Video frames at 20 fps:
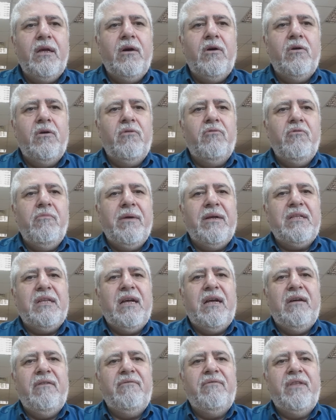or we might
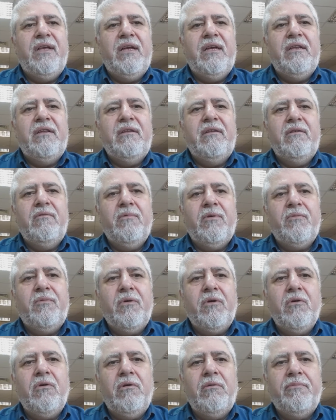have then what
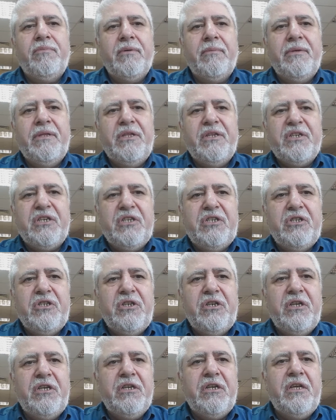we call preliminary
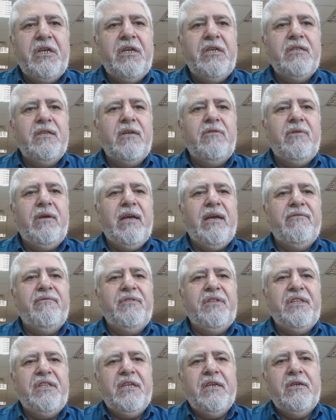engineering, then we
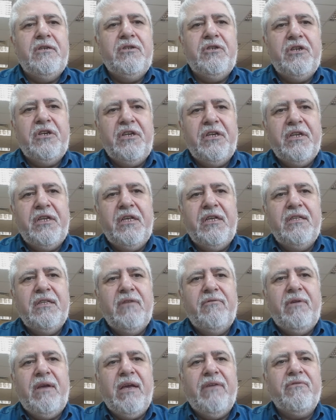have detailed engineering,
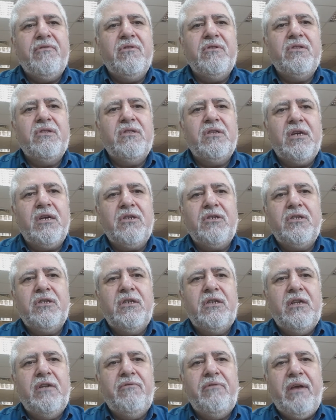then we have
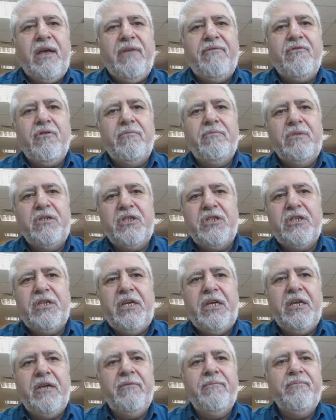construction, and we have
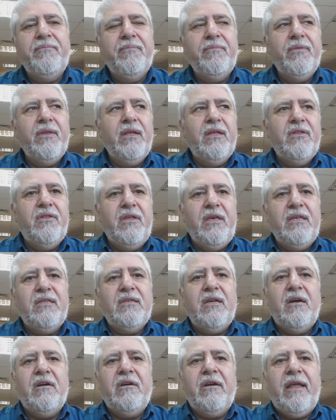commissioning.
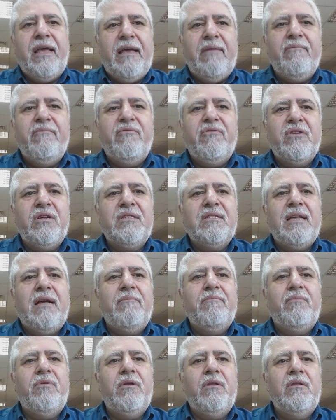These are names, for
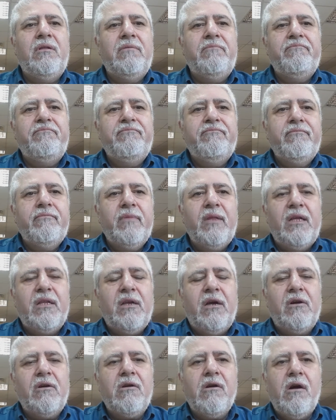example,
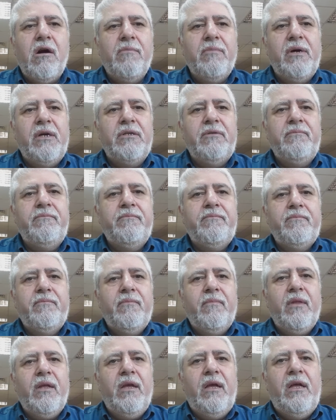that are common
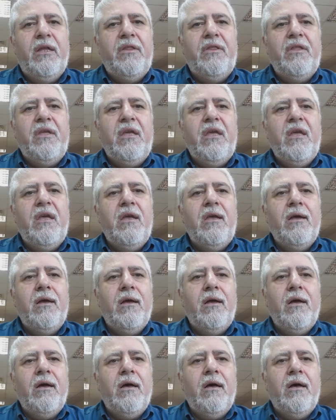in the